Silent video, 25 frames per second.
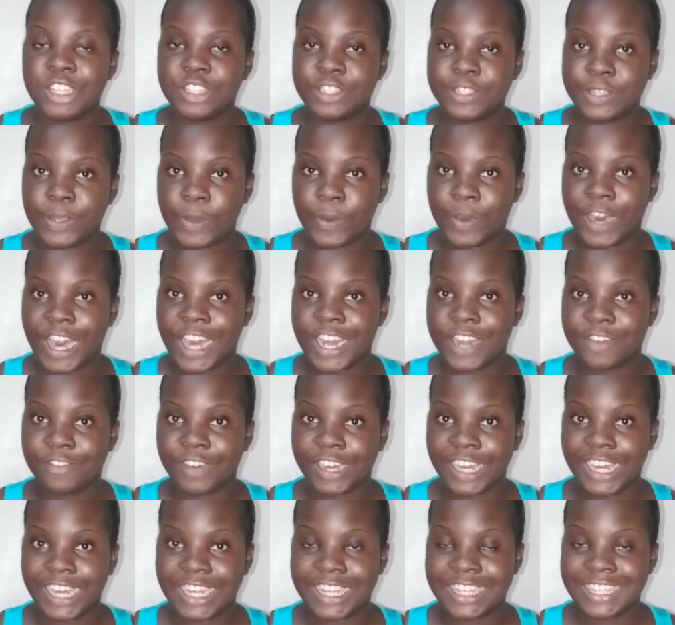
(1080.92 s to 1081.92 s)
So I never
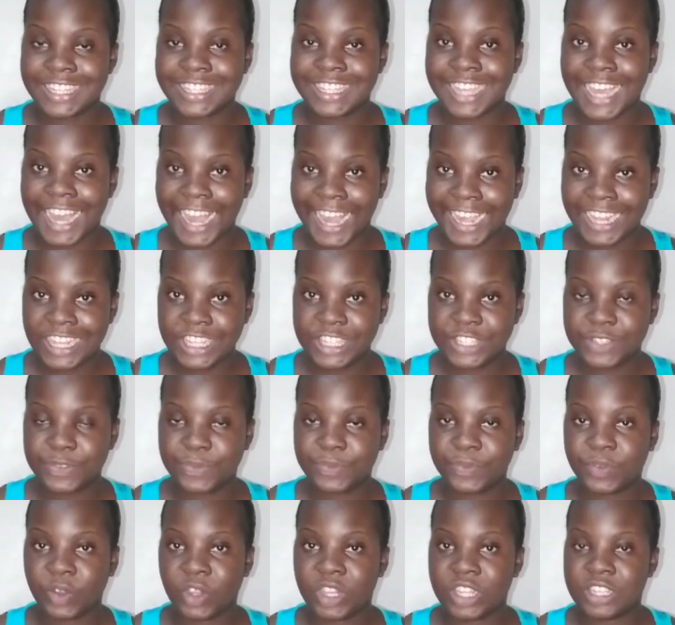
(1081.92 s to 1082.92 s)
intend
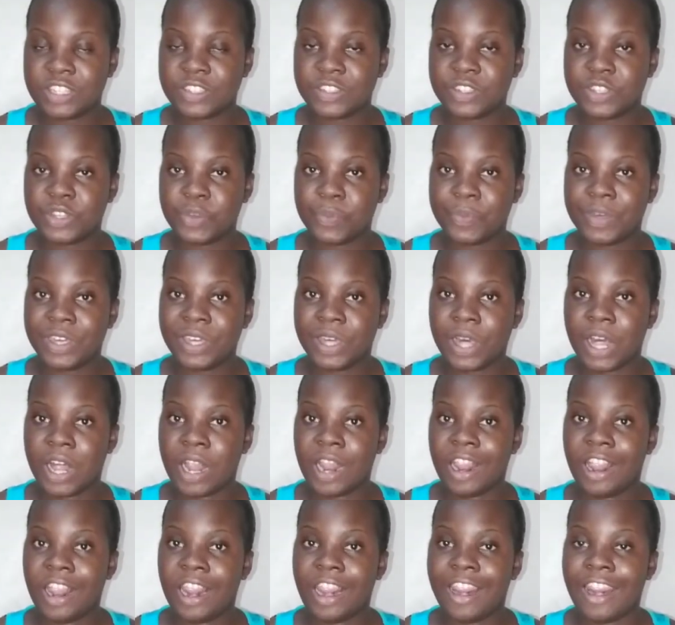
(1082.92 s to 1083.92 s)
for this to be
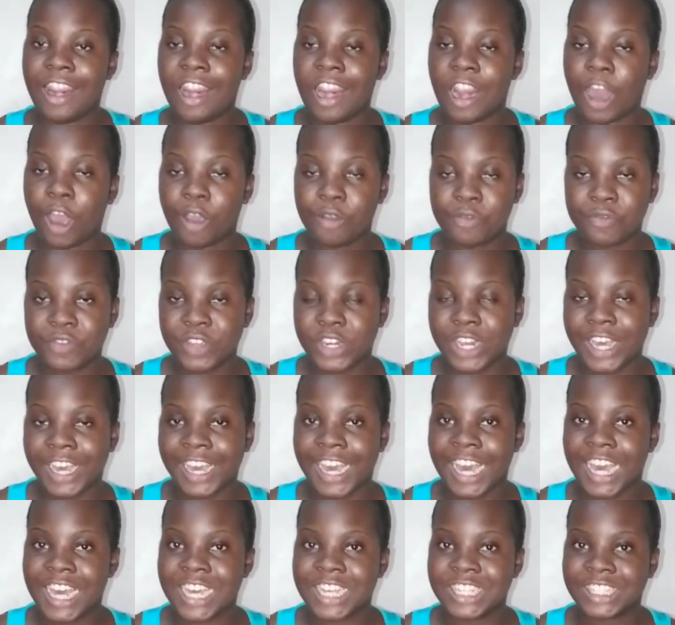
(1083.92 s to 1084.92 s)
a love video,
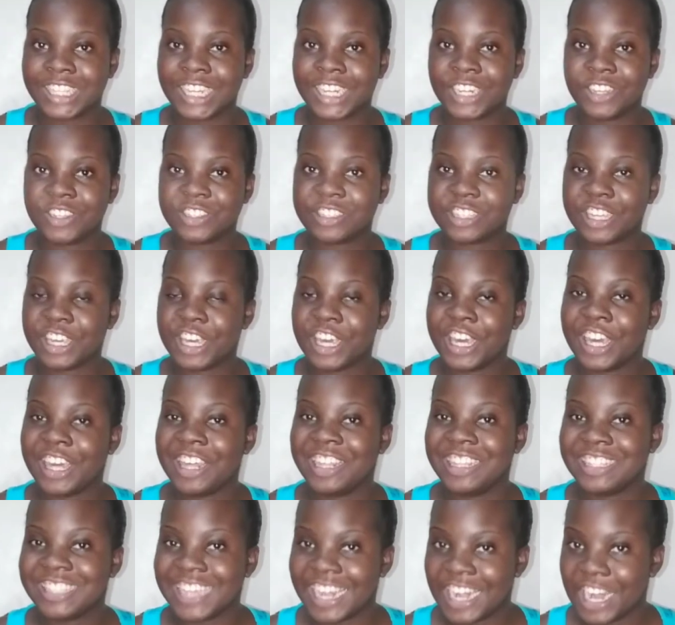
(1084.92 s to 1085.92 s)
guys. I just
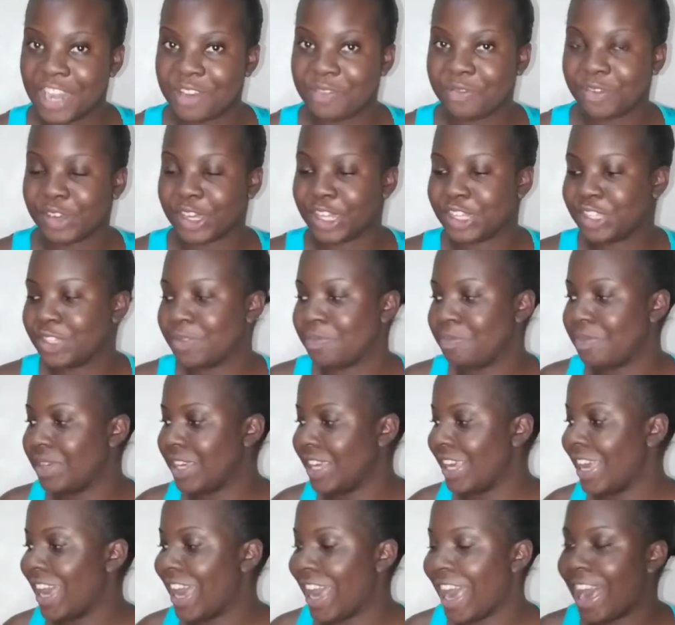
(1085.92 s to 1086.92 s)
intended for it to
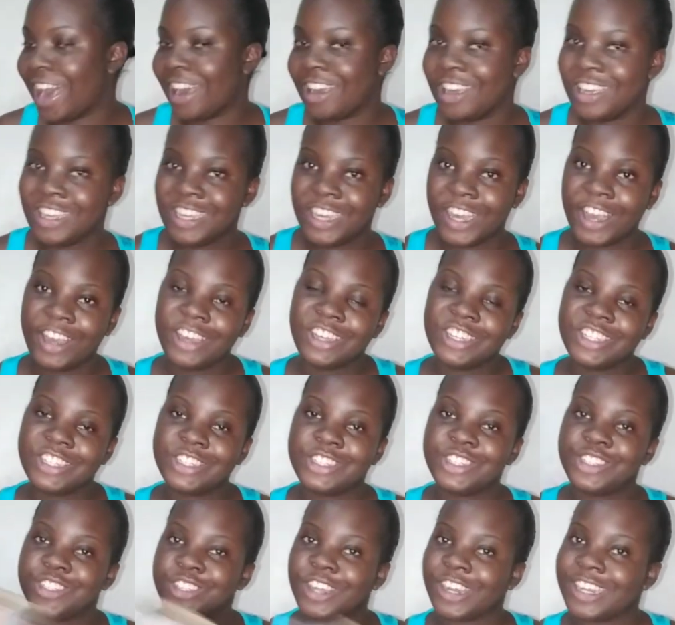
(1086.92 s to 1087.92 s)
be a
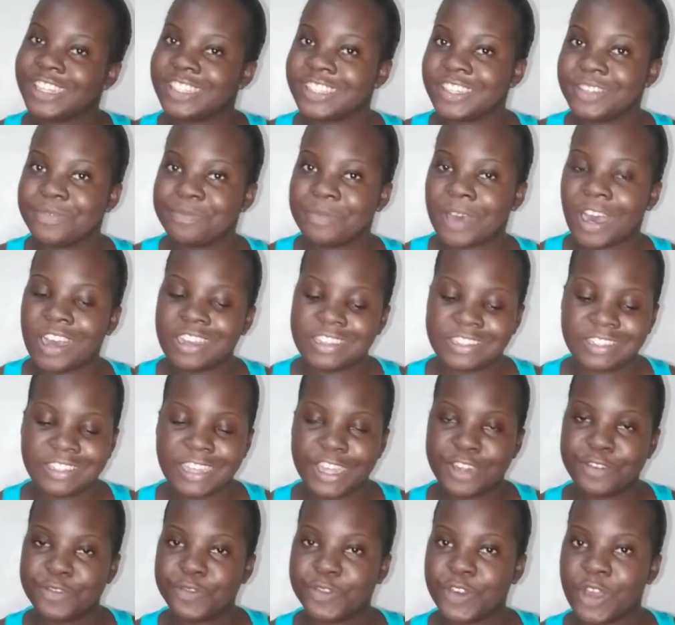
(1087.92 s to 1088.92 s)
Start
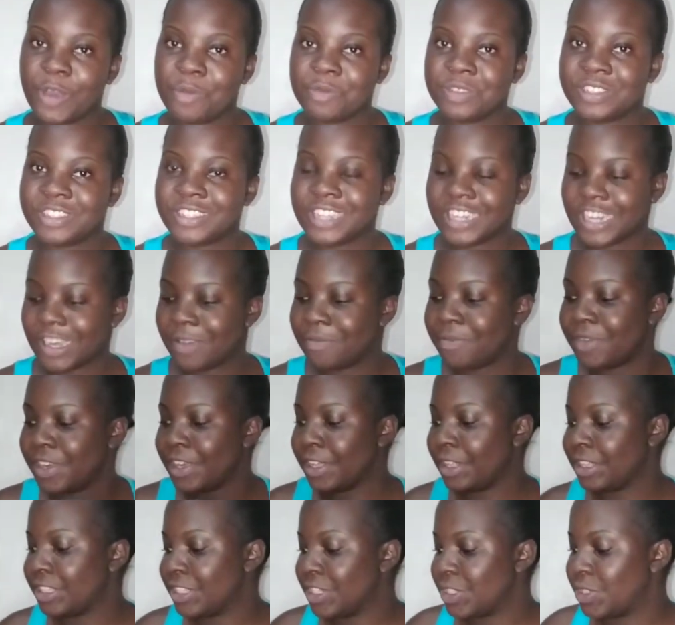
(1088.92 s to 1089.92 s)
unboxing from Sticker
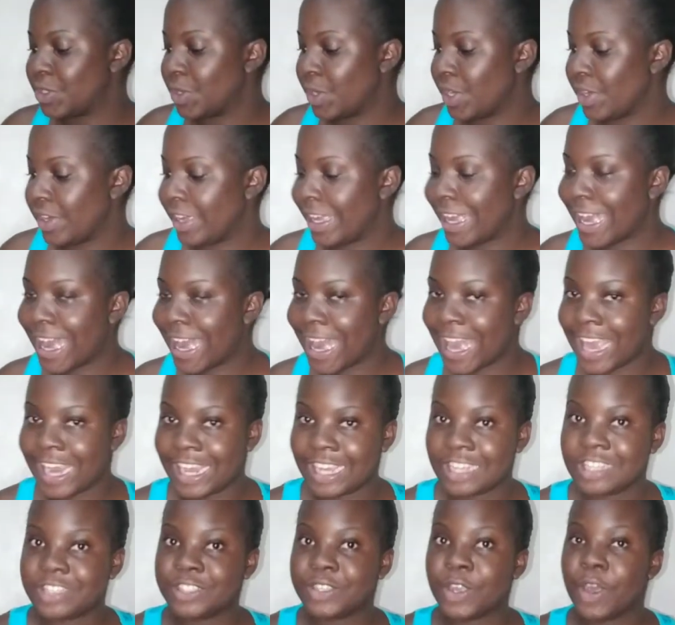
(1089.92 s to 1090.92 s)
Mule to show you
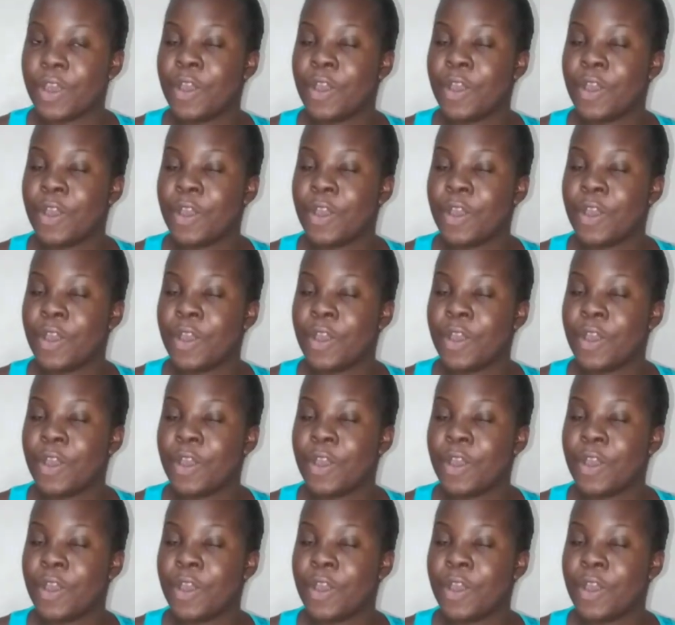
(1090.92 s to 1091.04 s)
guys